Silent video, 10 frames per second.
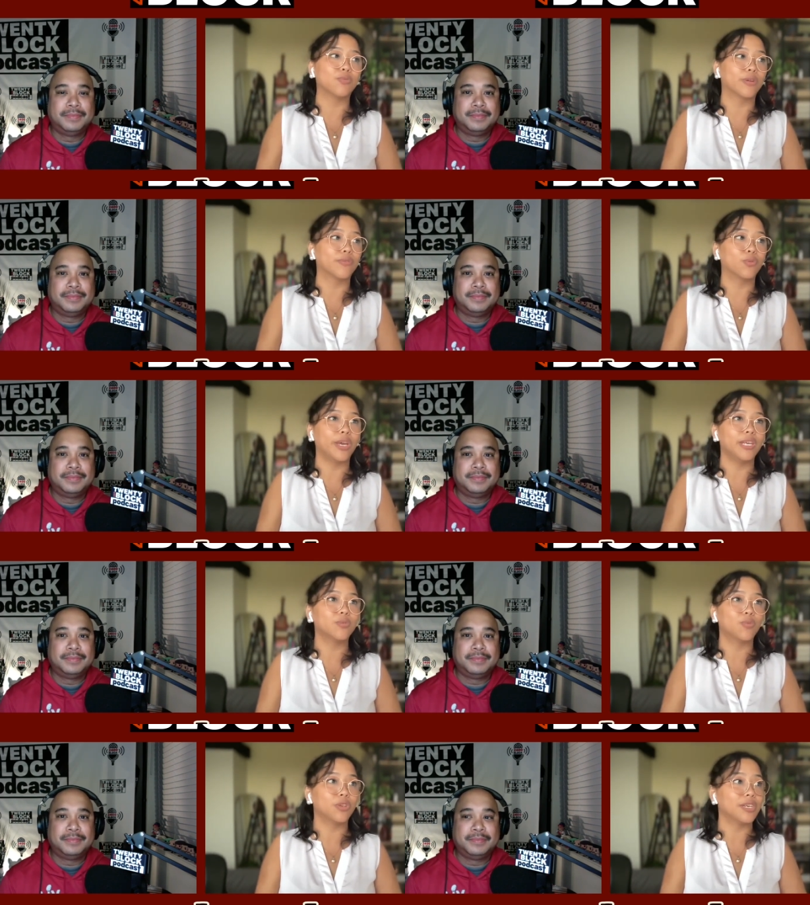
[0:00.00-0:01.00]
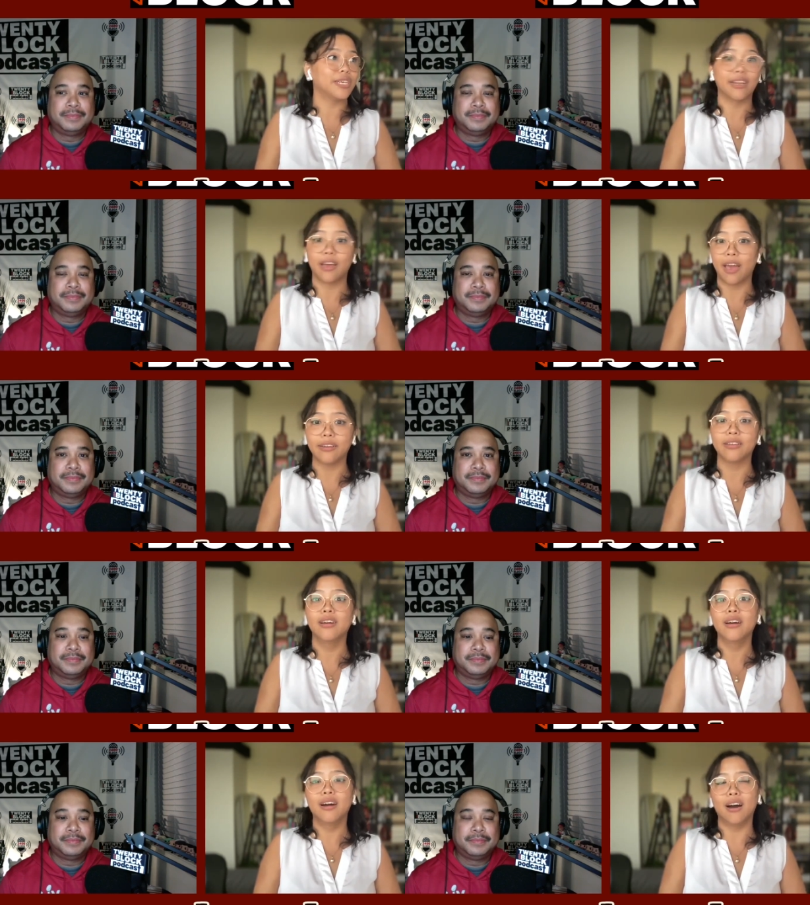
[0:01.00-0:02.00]
Speaker 1: one of the ways where you can get ahead
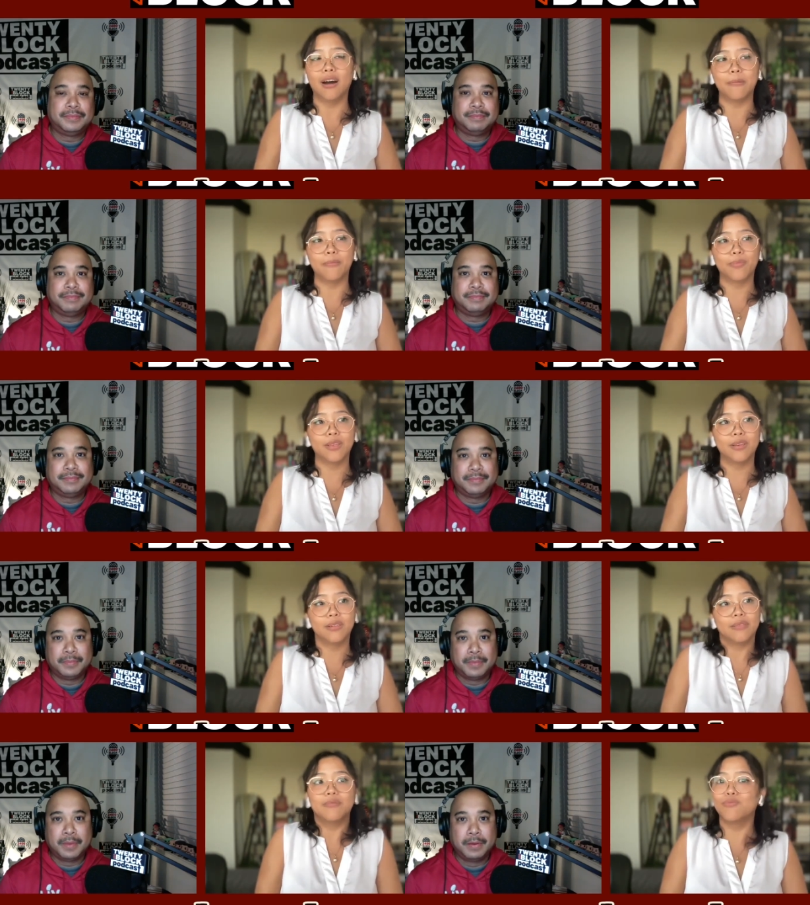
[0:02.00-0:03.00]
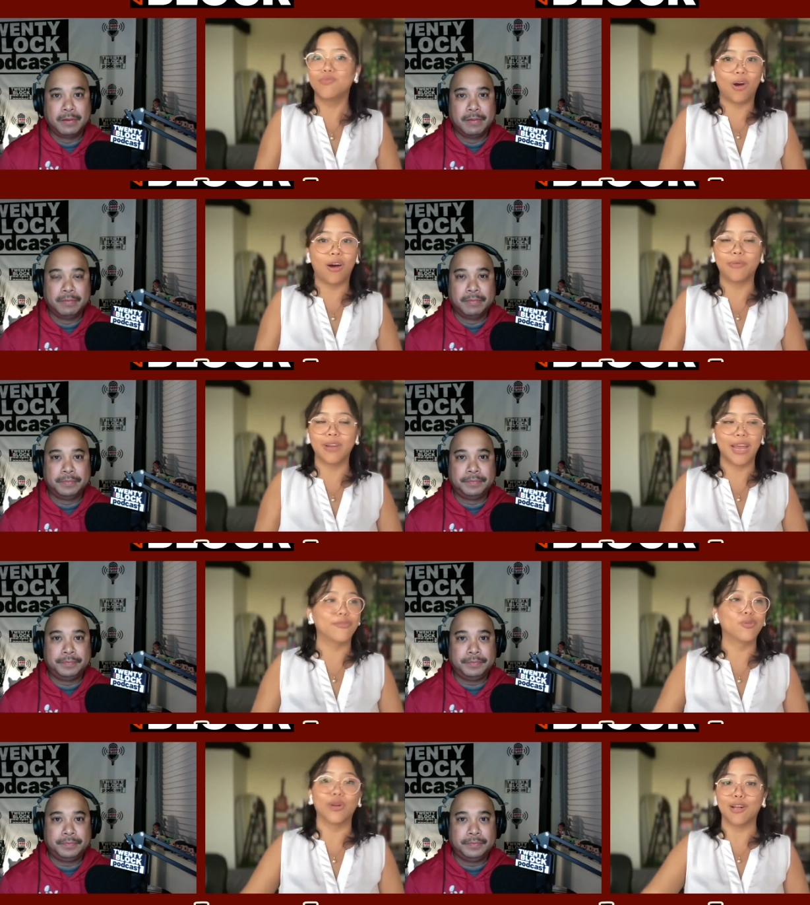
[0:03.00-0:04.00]
on
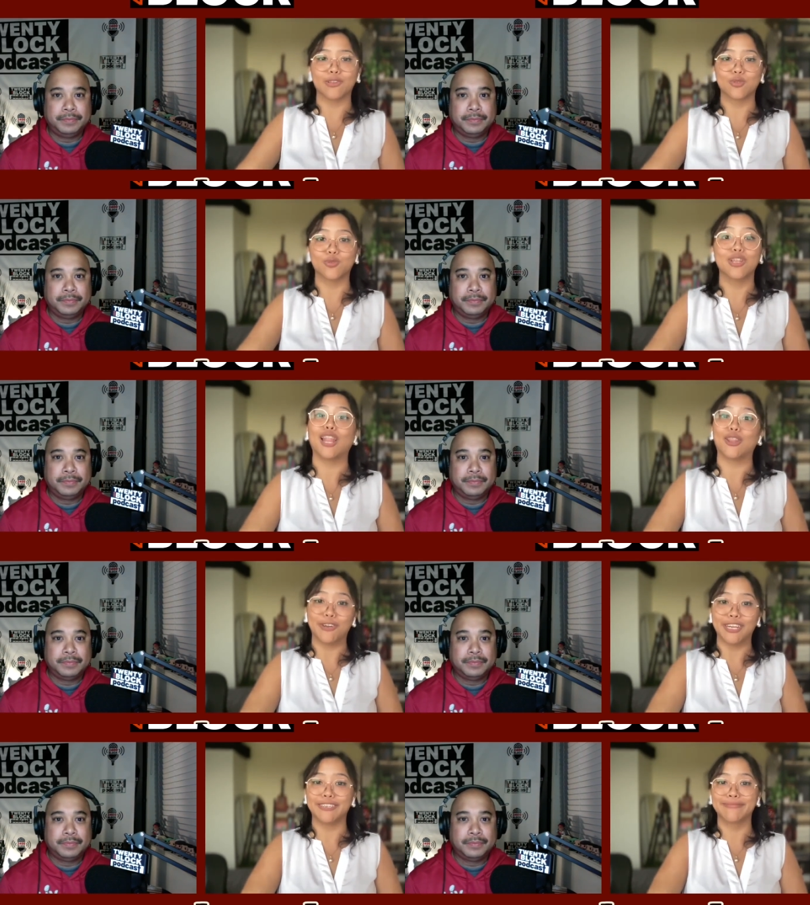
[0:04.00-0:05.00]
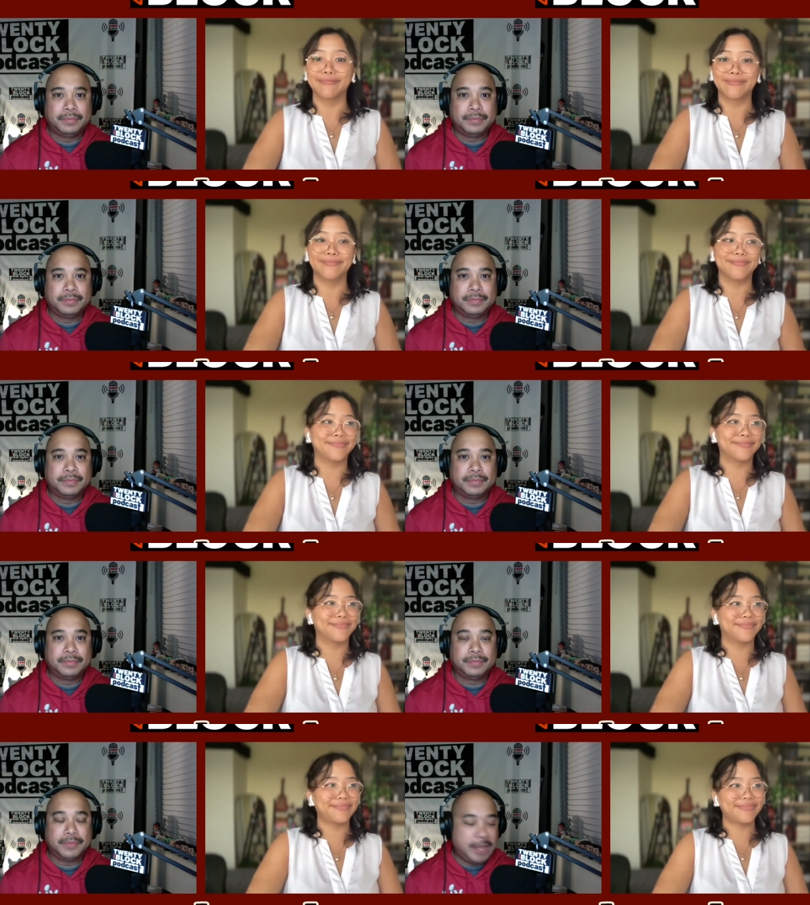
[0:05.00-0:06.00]
everyone else who's not learning.
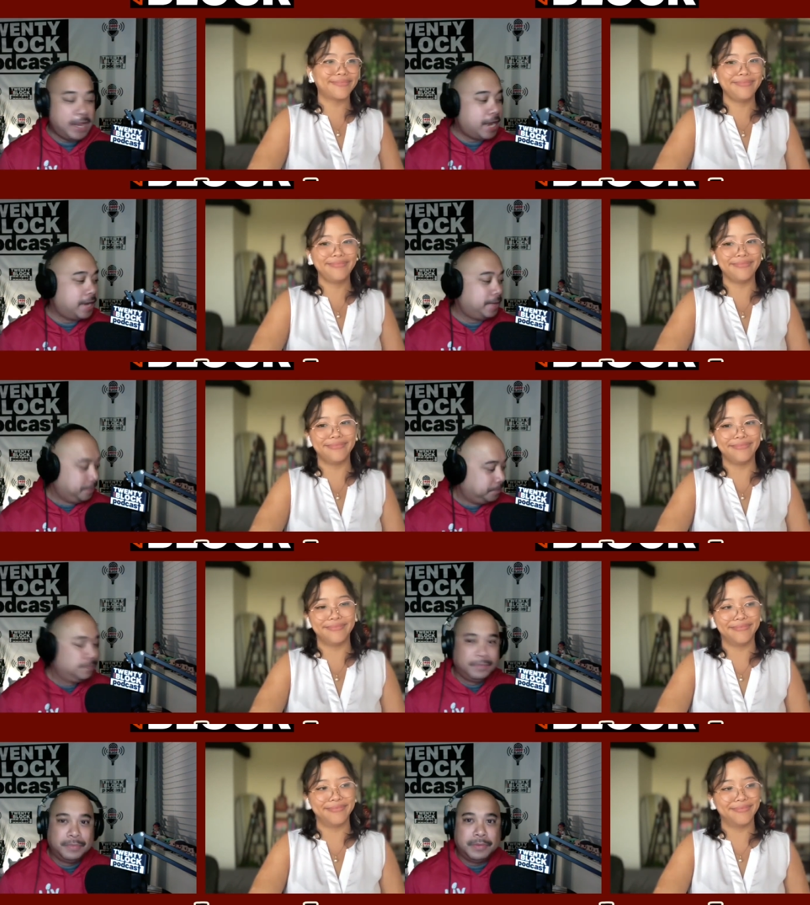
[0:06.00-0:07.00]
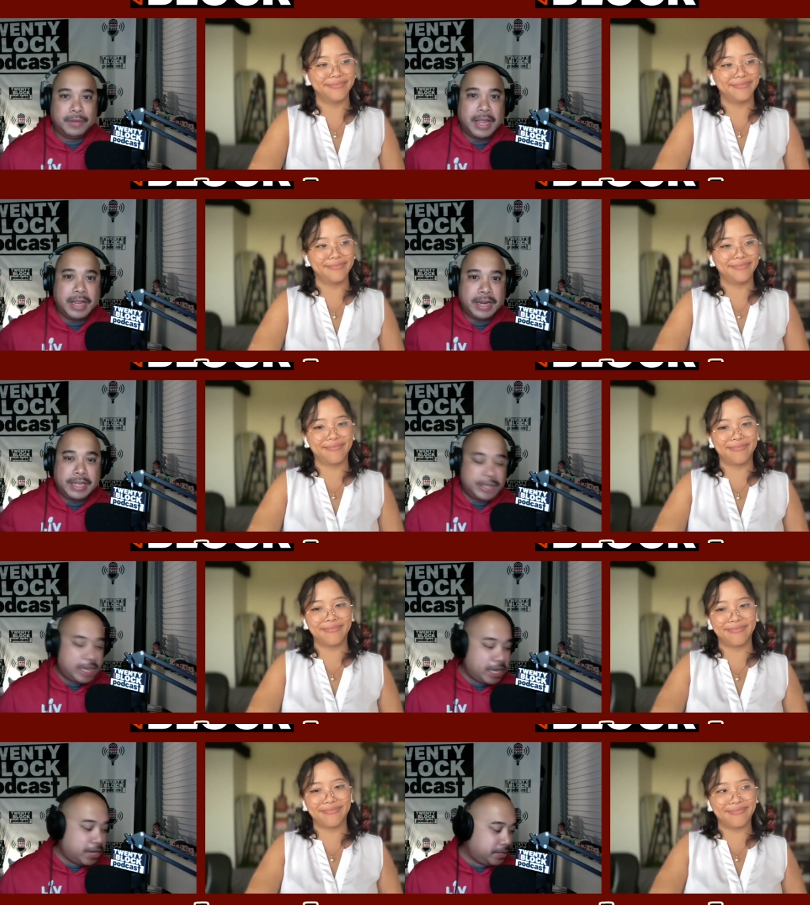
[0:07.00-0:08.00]
Speaker 2: Yeah, and that's
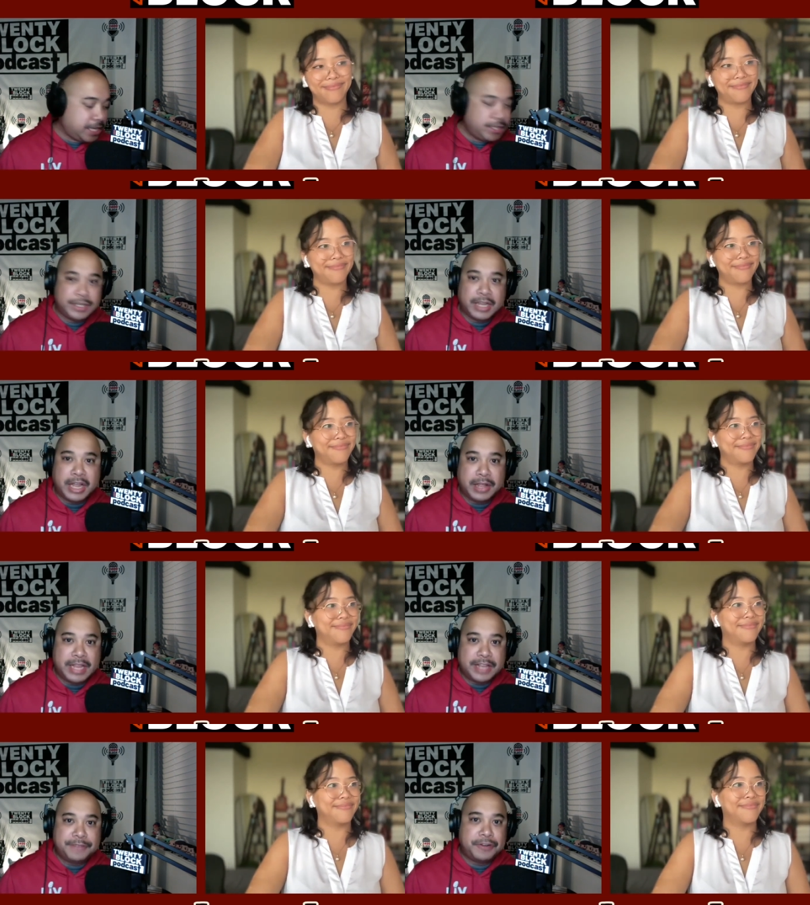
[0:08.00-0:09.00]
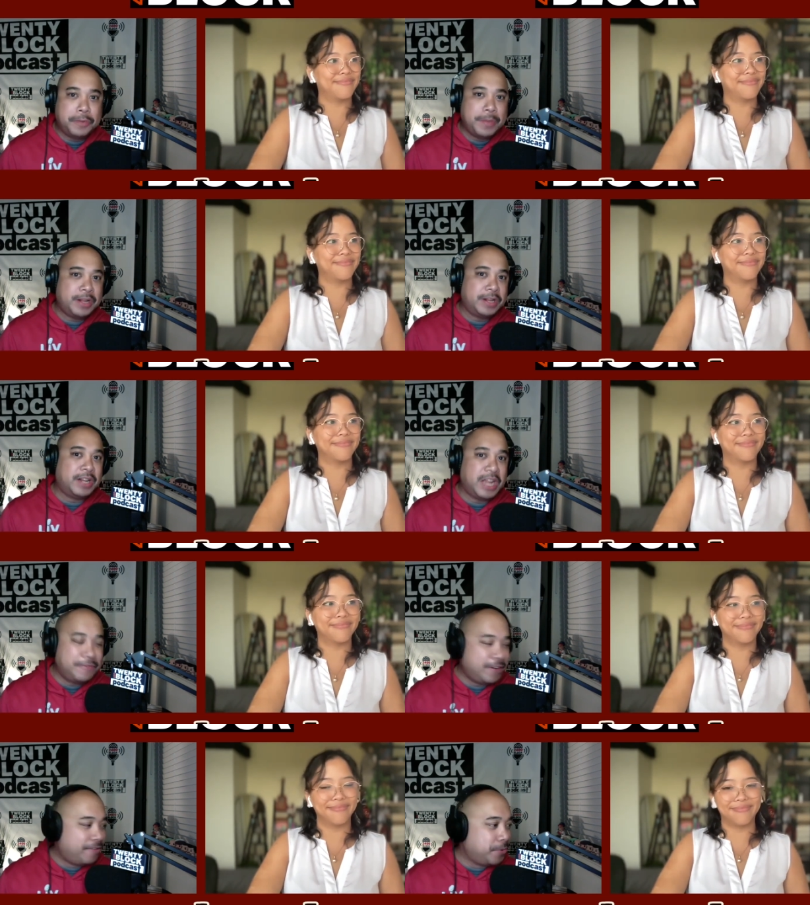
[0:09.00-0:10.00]
fundamental in
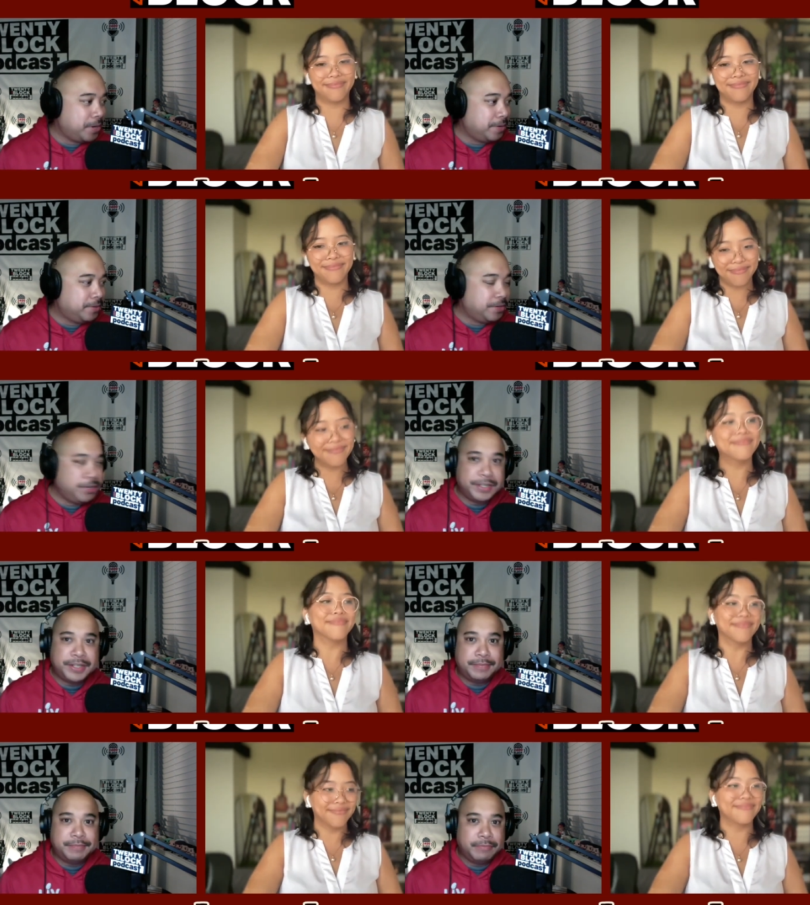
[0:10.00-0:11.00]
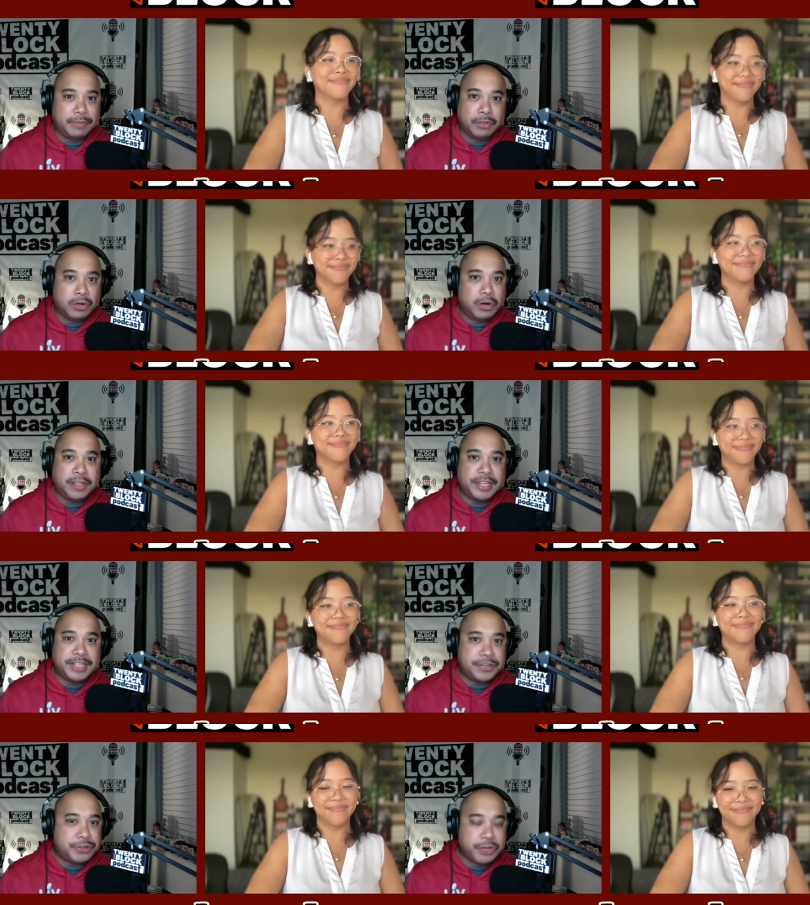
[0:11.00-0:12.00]
life, everyone. You just learn things as you